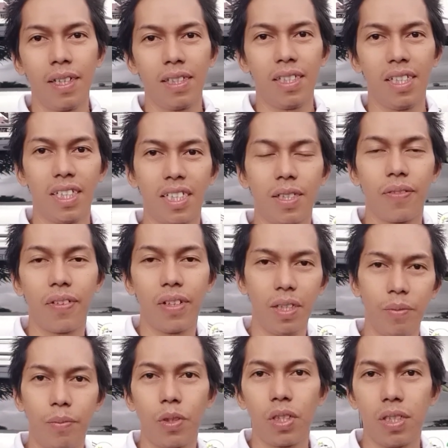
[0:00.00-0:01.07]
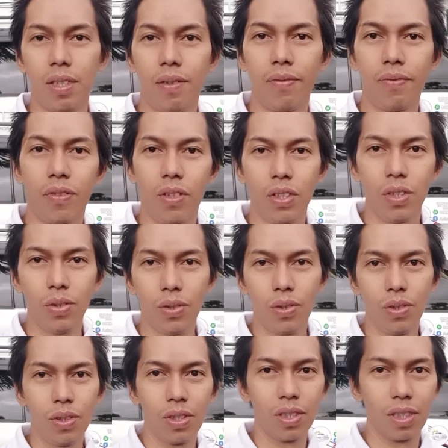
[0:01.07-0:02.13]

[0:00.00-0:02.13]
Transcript: It's very important for you